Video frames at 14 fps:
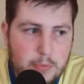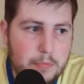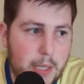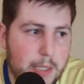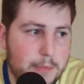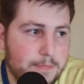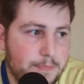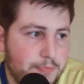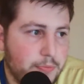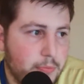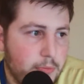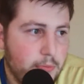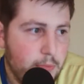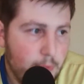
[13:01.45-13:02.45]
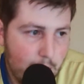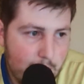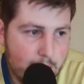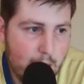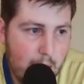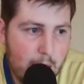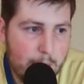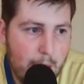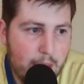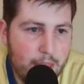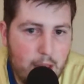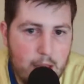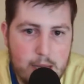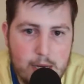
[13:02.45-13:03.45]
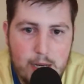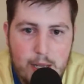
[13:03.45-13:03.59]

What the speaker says: But that's kind of my thought.